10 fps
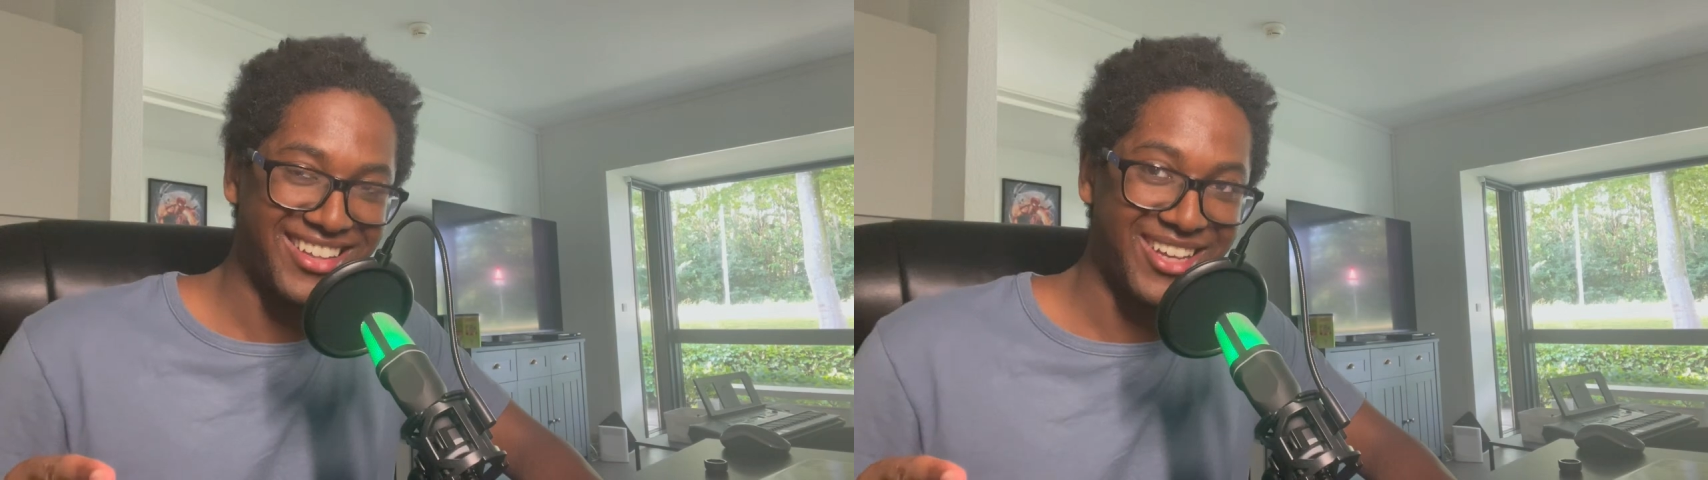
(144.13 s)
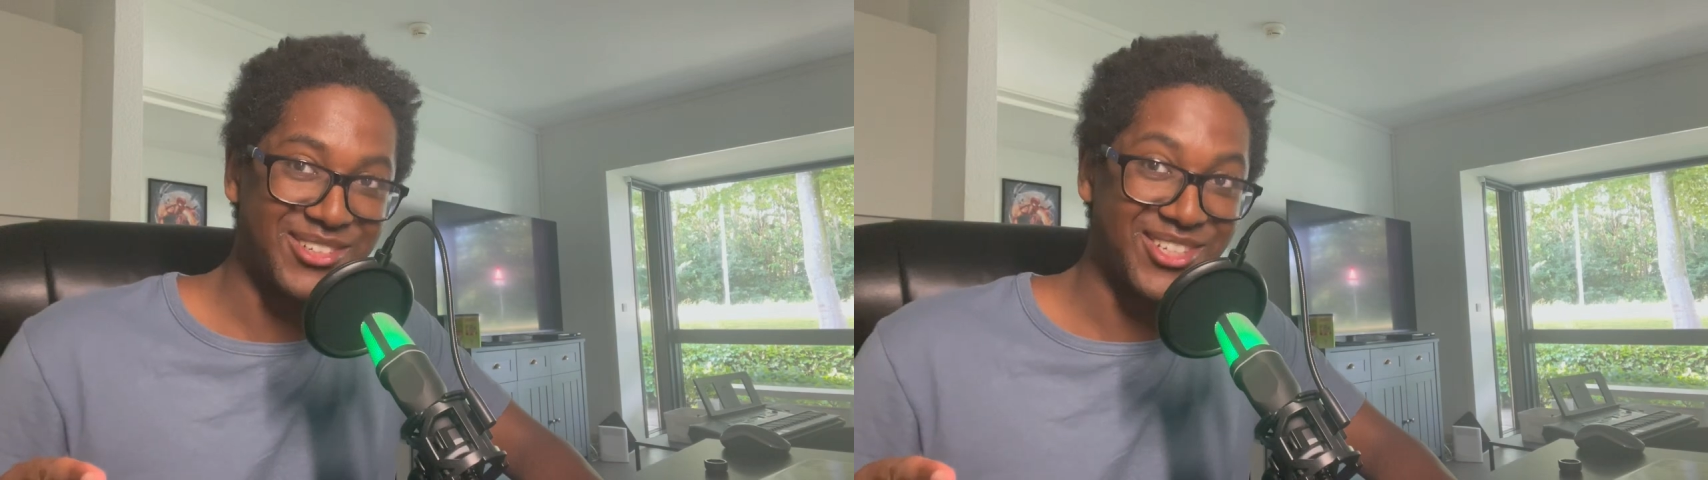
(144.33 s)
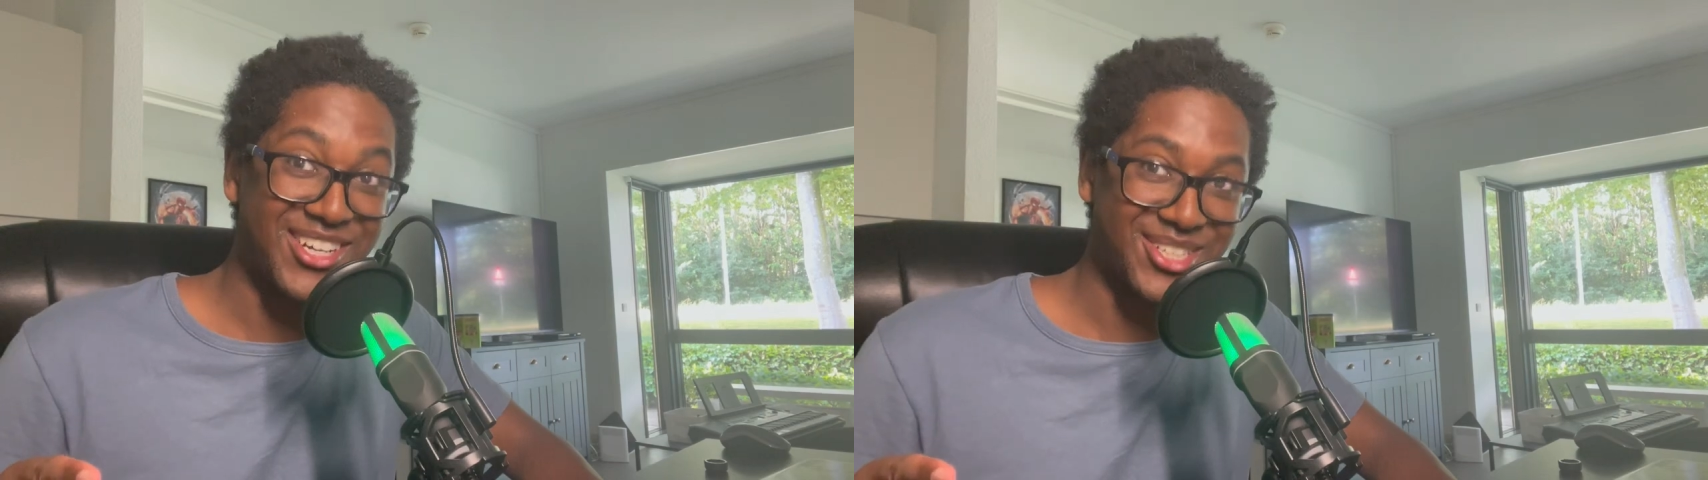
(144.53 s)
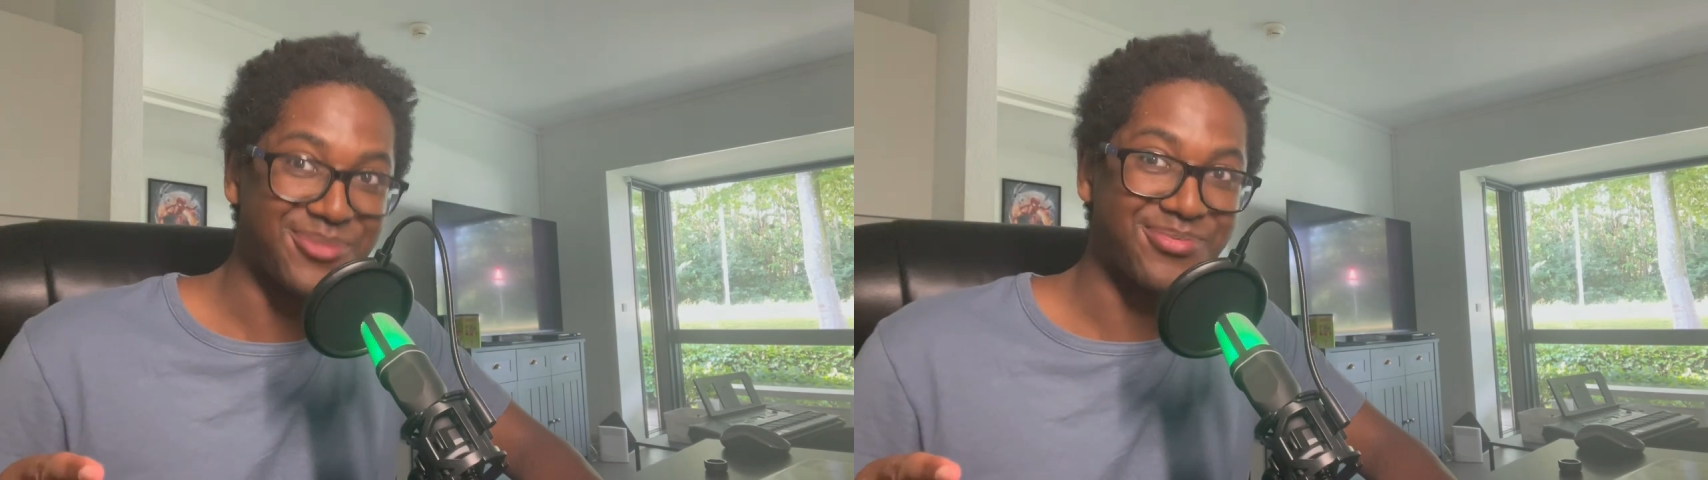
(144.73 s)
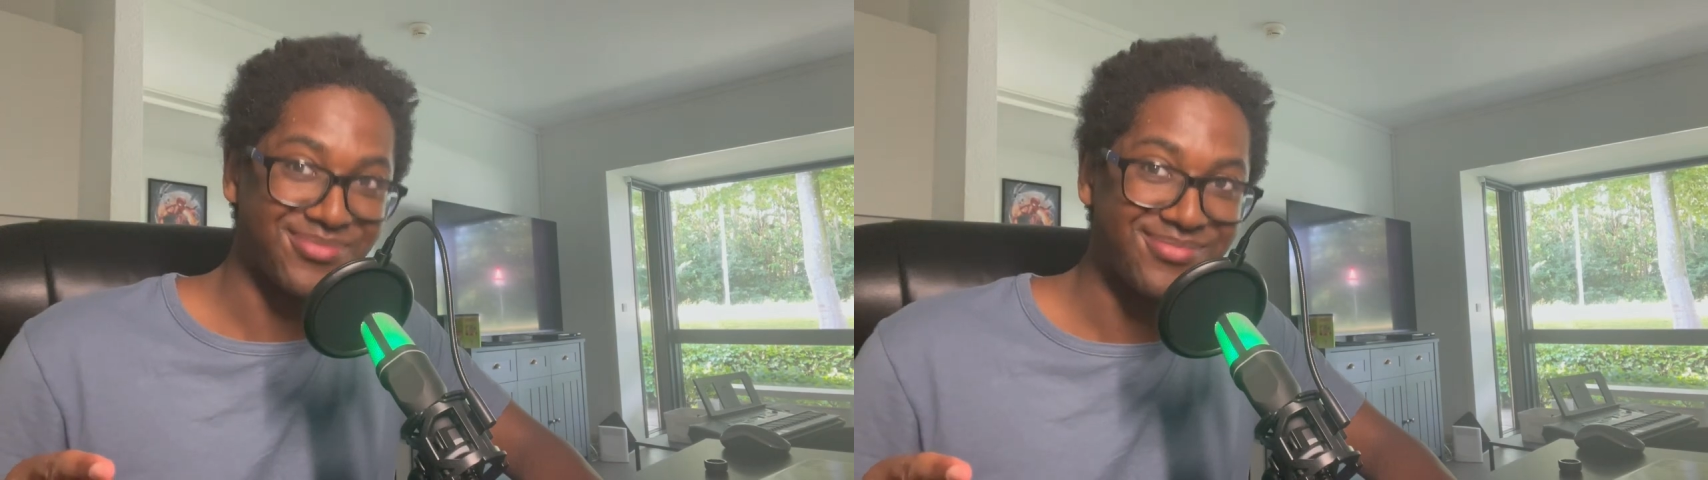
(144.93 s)
That was
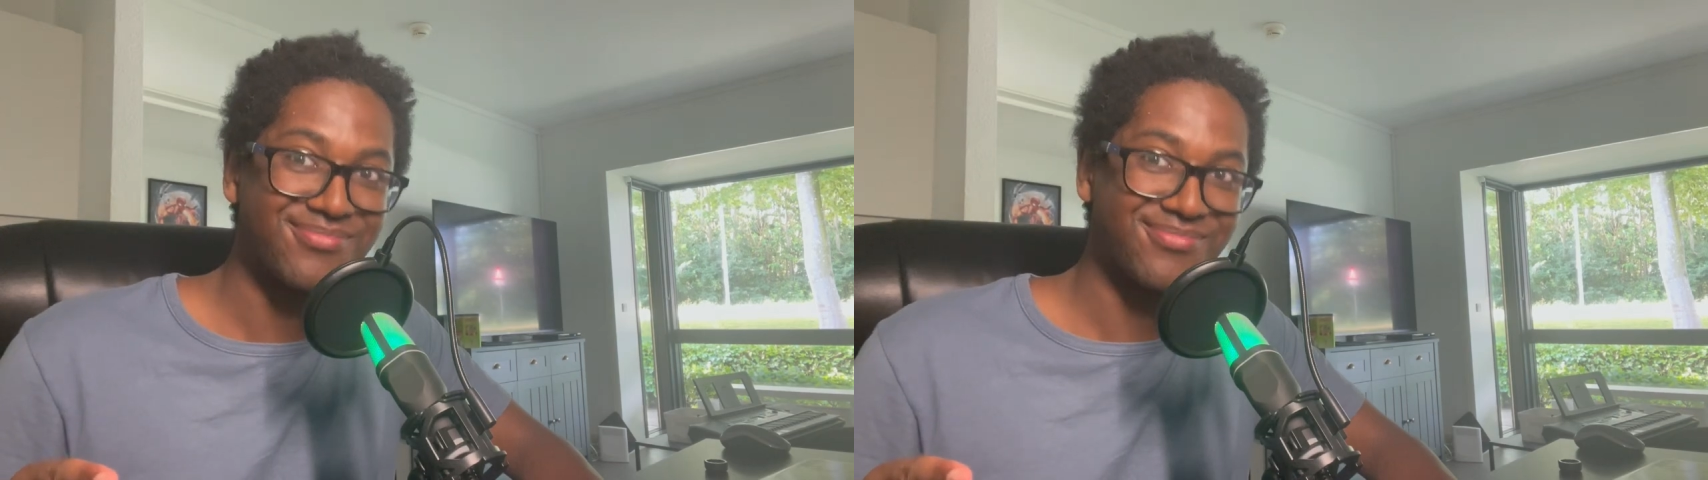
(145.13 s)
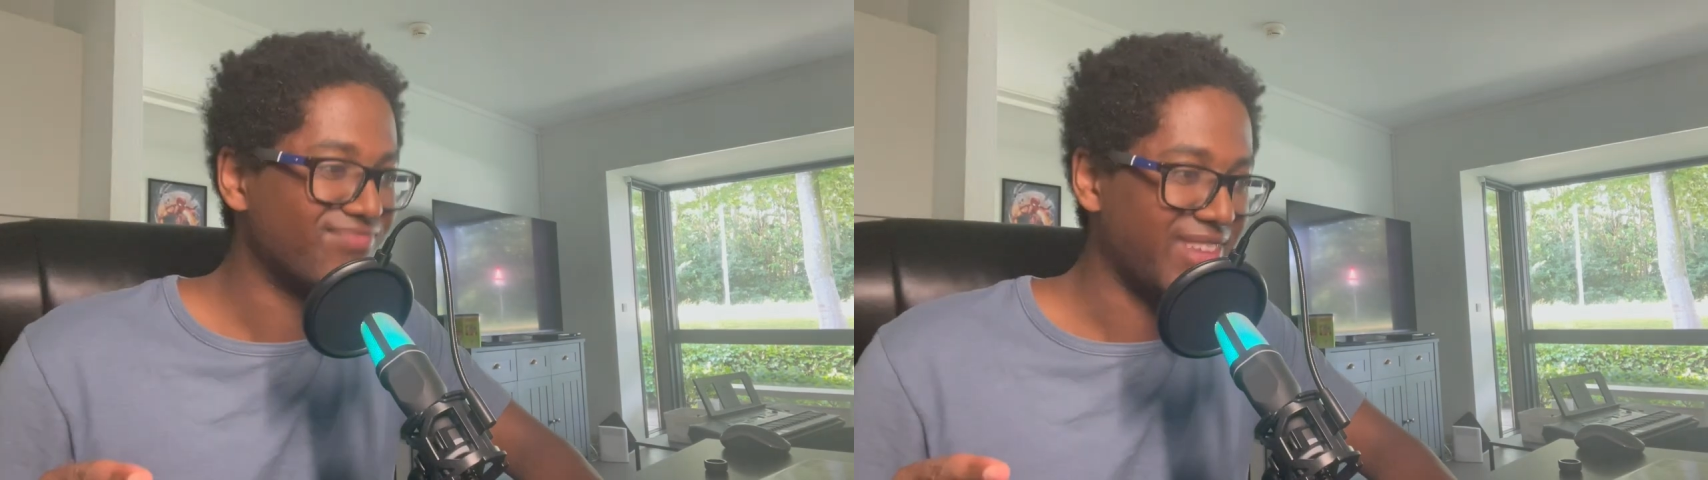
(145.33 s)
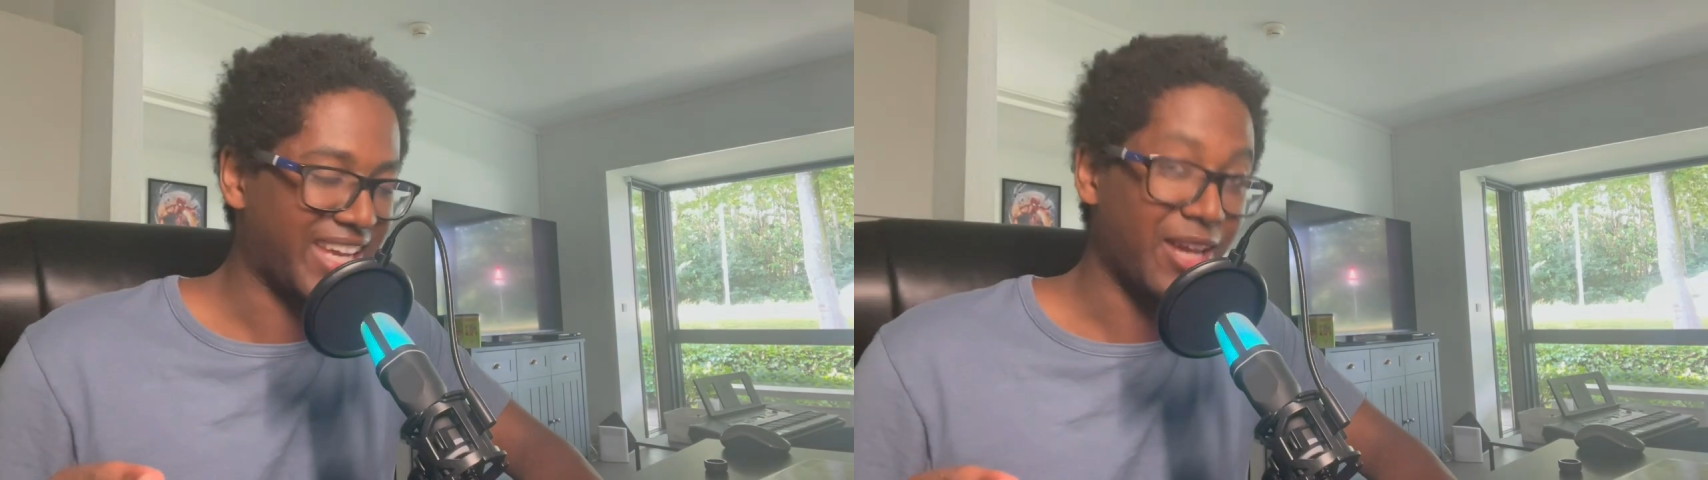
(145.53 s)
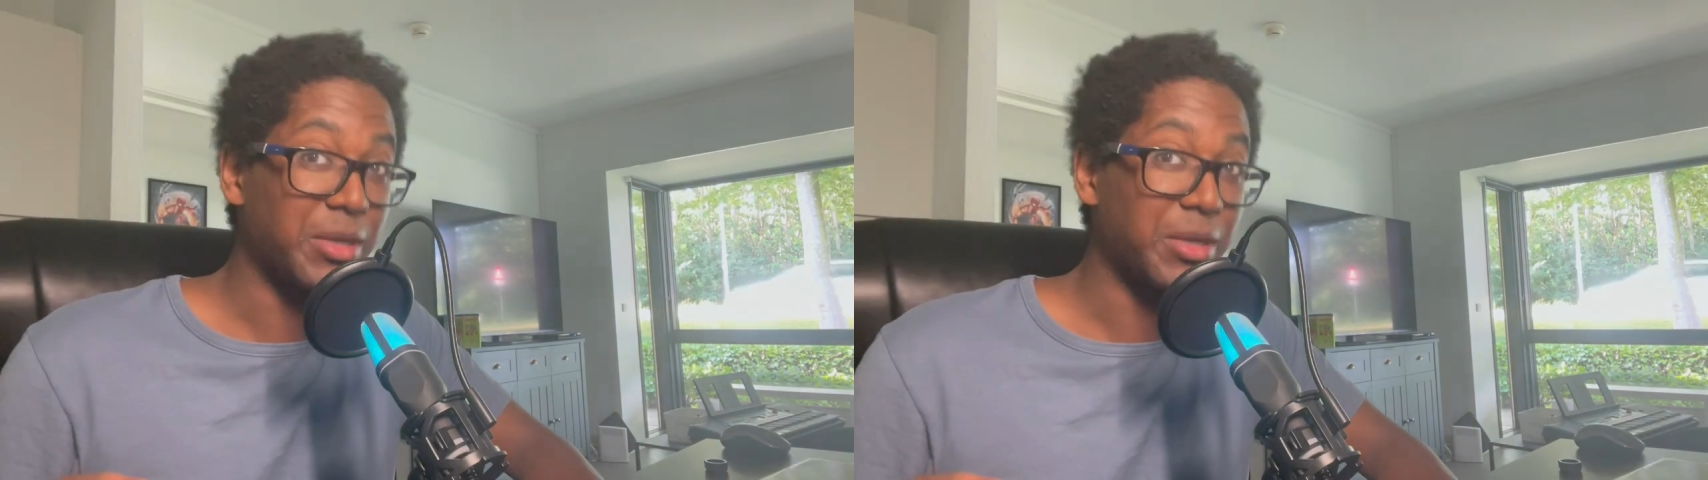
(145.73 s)
awesome. Can't